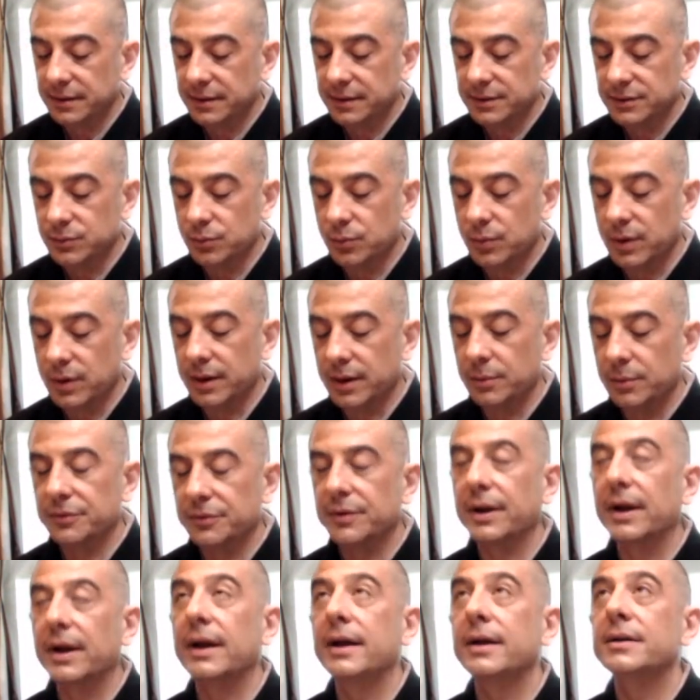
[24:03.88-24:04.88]
this way with
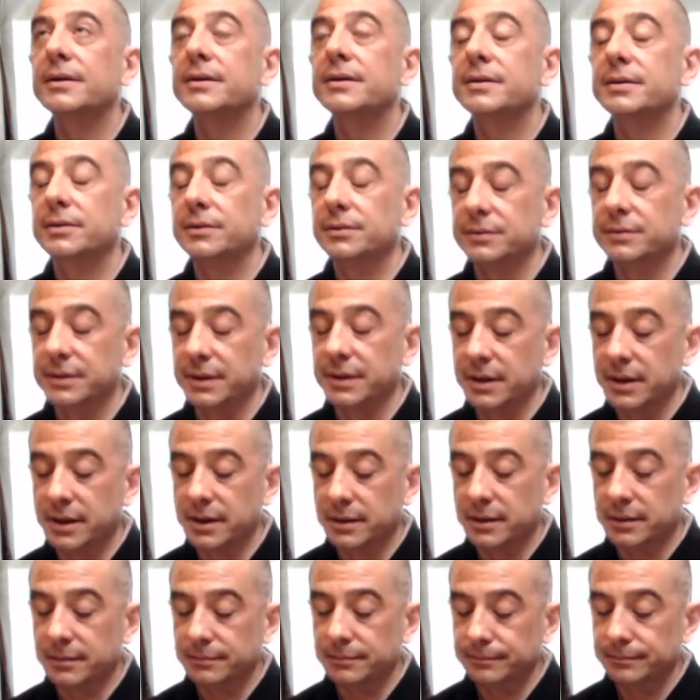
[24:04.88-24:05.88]
your head tilted
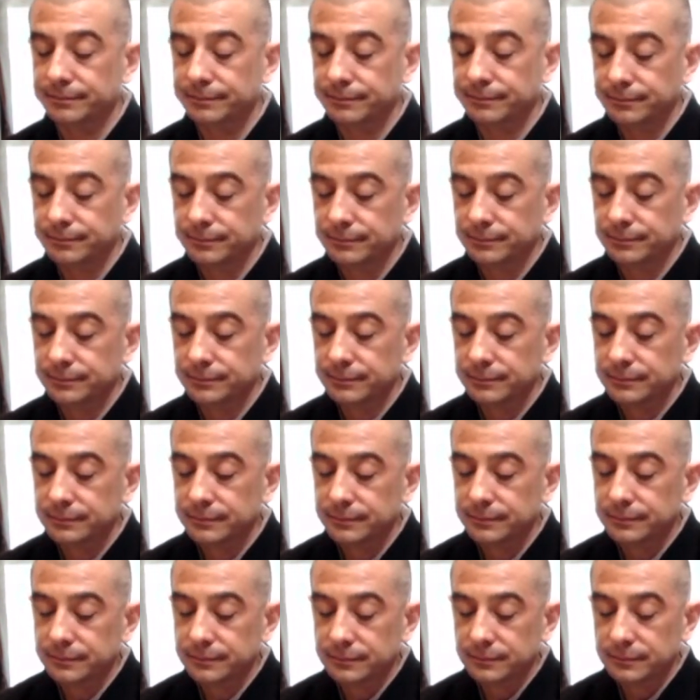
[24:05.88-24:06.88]
up,
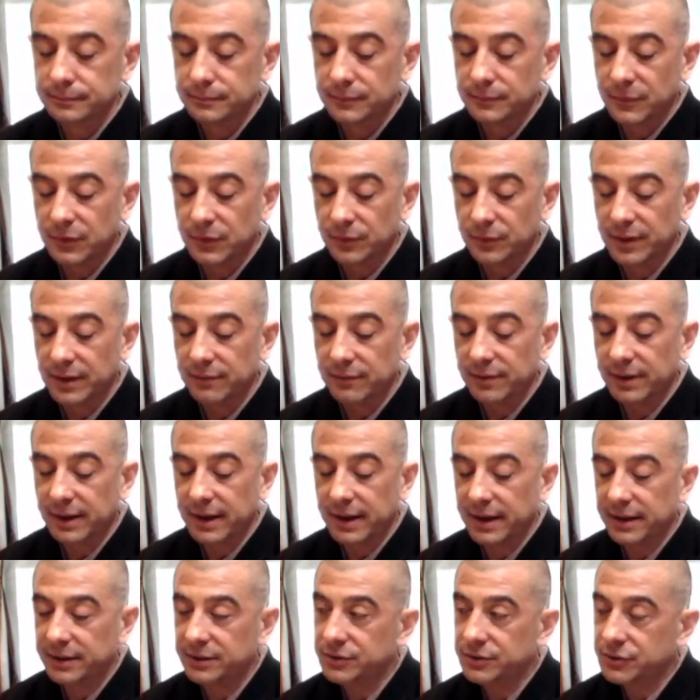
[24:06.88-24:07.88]
you'll never
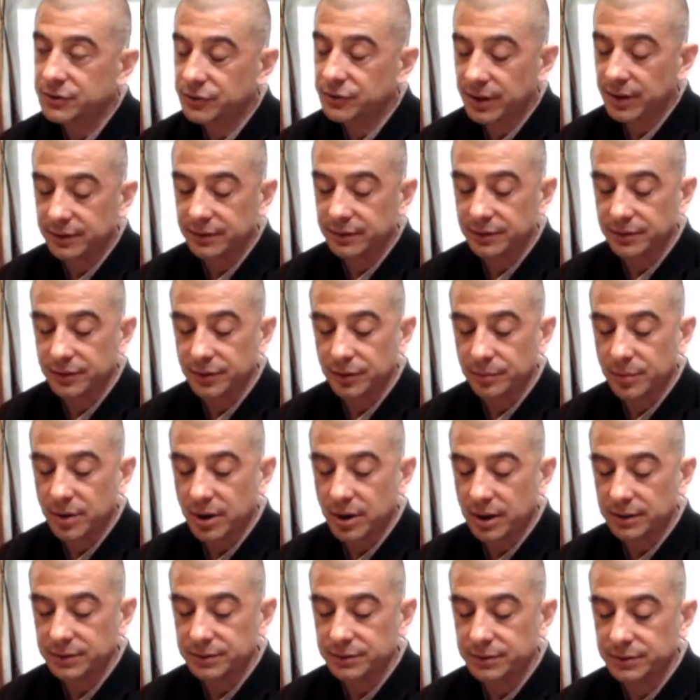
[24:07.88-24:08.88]
gain strength in your
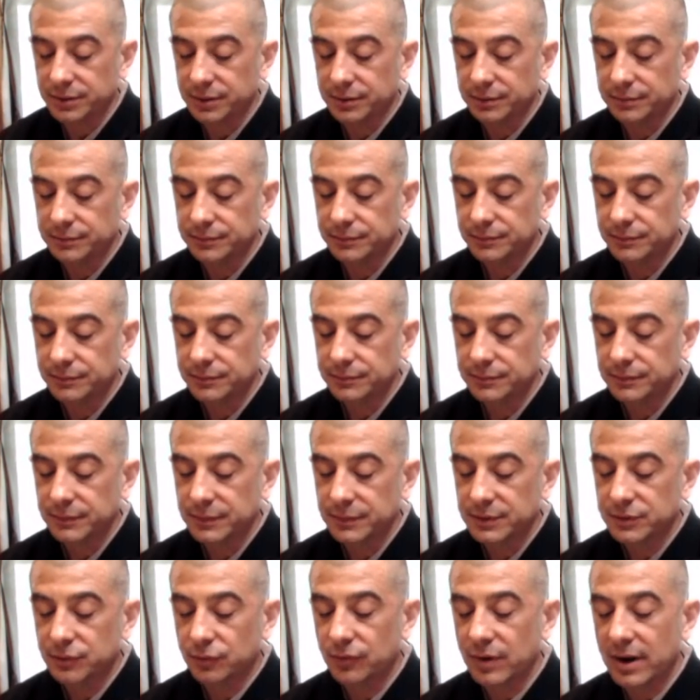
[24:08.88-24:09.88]
posture.
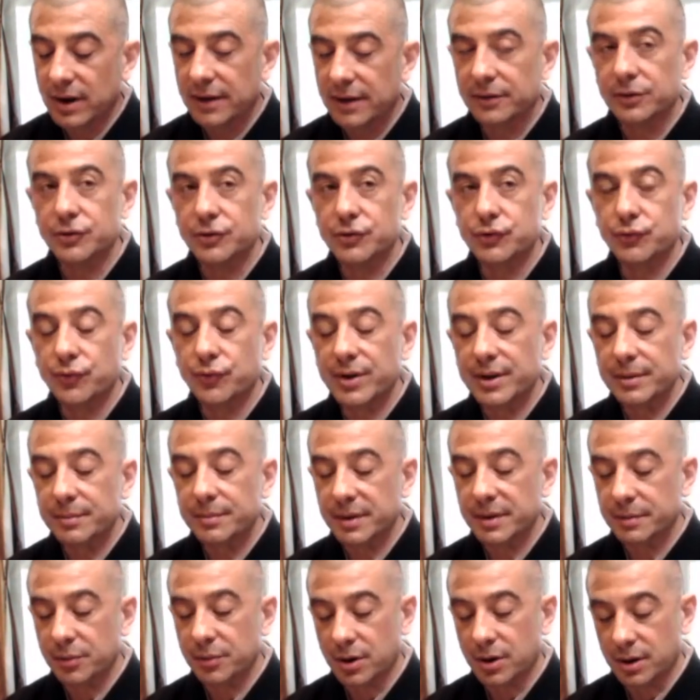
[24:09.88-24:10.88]
It's a rather
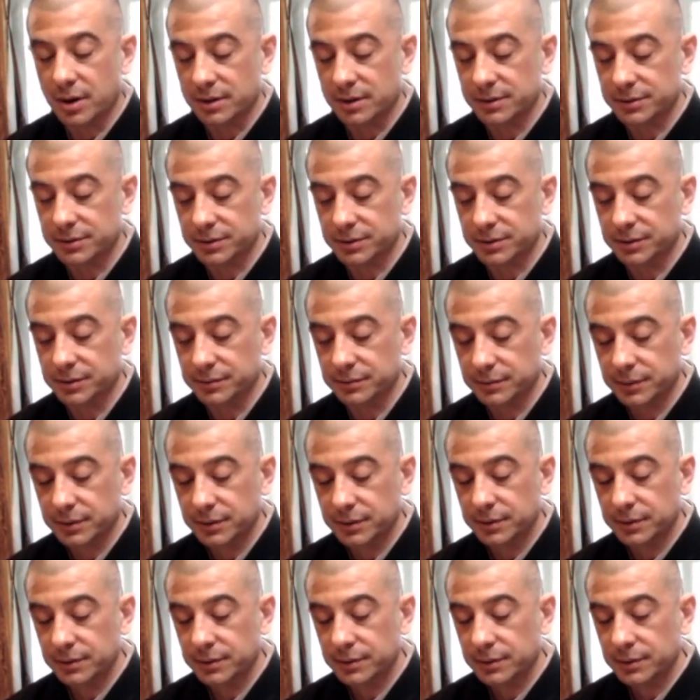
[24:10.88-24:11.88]
dreamy posture.
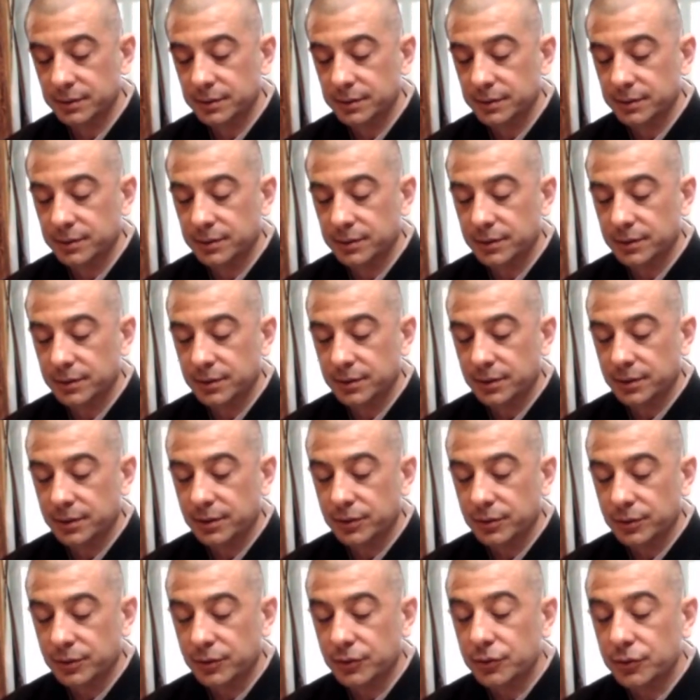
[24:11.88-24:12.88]

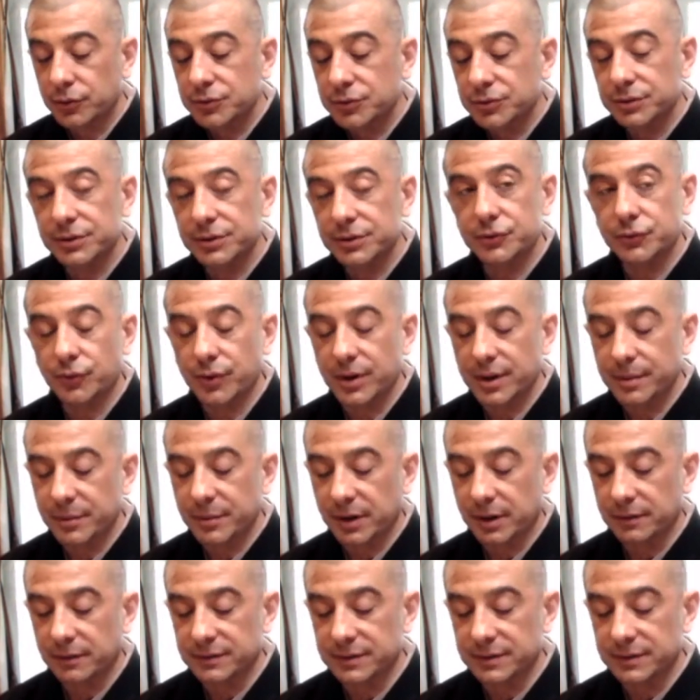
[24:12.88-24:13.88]
You're usually dreaming
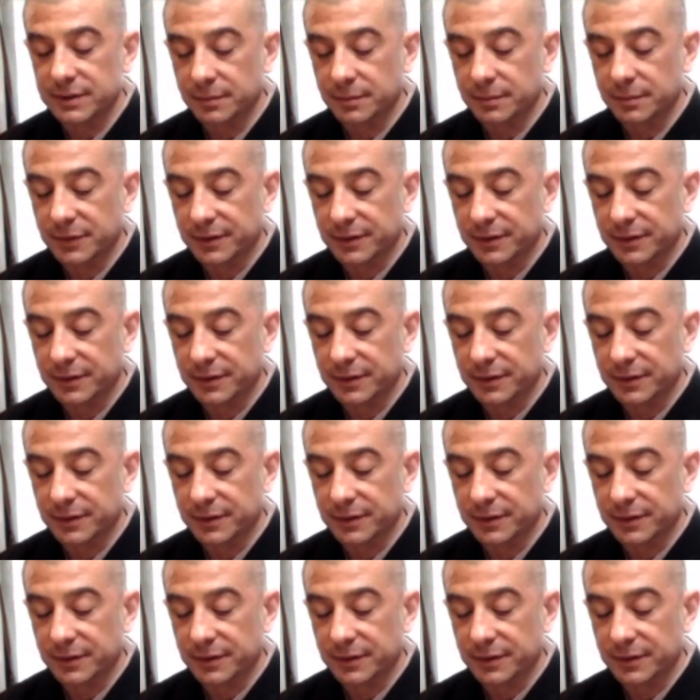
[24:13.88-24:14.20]
of something.